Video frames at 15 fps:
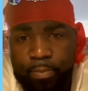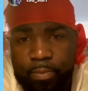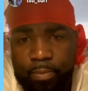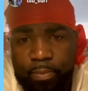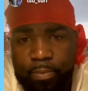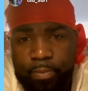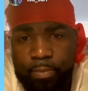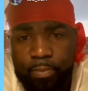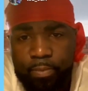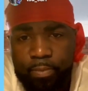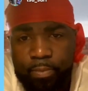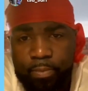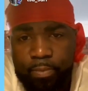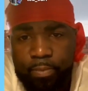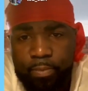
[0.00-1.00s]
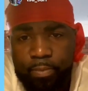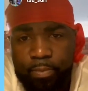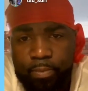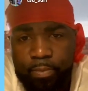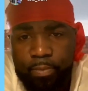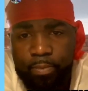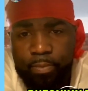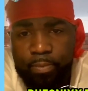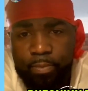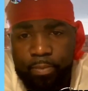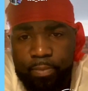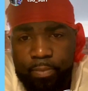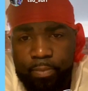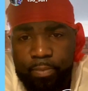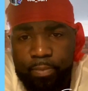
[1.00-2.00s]

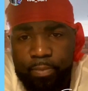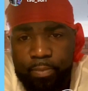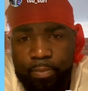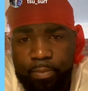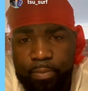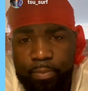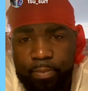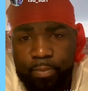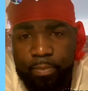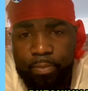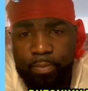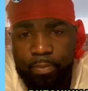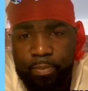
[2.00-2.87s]
(no one is talking)